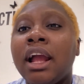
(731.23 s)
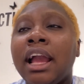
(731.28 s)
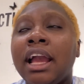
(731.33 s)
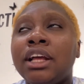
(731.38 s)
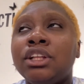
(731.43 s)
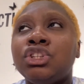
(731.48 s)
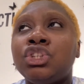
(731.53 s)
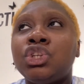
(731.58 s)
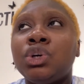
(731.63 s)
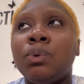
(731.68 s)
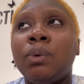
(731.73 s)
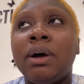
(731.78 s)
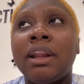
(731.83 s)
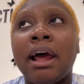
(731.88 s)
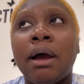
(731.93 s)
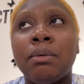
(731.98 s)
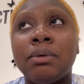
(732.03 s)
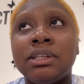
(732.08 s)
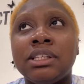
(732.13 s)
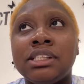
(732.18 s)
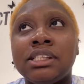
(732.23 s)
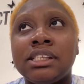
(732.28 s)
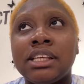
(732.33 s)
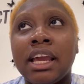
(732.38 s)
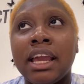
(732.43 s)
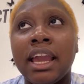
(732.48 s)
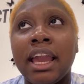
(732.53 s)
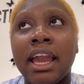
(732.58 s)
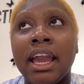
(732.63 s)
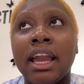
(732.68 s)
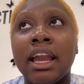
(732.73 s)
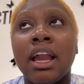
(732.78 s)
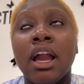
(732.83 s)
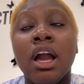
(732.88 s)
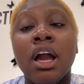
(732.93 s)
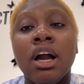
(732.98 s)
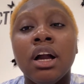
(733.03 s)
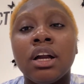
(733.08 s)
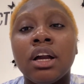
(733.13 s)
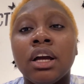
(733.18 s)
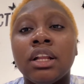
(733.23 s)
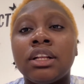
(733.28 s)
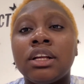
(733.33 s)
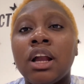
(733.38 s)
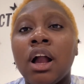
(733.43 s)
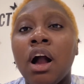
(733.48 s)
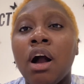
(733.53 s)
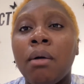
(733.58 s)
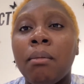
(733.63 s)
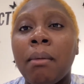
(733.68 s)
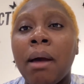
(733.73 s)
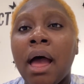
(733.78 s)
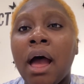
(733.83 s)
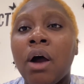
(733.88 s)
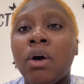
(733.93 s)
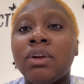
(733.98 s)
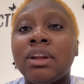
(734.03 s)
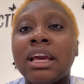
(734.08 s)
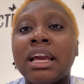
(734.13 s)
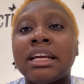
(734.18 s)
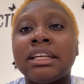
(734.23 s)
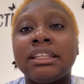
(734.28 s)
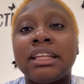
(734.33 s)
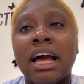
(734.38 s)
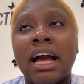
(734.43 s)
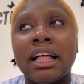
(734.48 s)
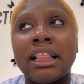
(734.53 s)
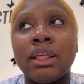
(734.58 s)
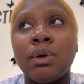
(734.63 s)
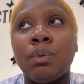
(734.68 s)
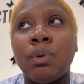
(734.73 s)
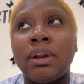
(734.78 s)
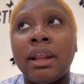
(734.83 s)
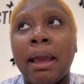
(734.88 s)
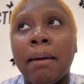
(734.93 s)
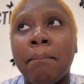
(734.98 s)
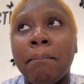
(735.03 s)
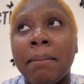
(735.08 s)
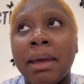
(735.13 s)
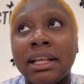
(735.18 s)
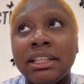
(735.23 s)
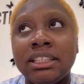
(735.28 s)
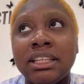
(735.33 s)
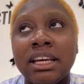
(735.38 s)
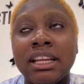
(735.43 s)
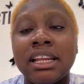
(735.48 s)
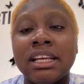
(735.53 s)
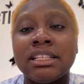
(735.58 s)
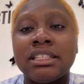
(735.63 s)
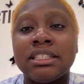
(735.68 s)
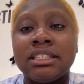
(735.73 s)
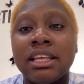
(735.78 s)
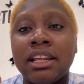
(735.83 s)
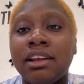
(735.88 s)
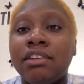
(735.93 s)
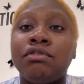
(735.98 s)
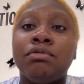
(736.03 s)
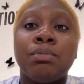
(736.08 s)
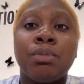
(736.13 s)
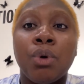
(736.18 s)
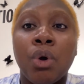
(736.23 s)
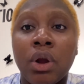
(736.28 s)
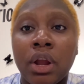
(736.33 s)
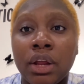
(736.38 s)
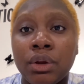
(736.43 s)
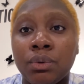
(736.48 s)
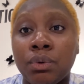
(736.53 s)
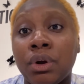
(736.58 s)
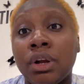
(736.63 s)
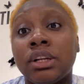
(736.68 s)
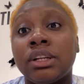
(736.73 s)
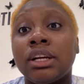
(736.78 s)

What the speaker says: and so what I was saying could come out exactly what I meant it instead of broken word.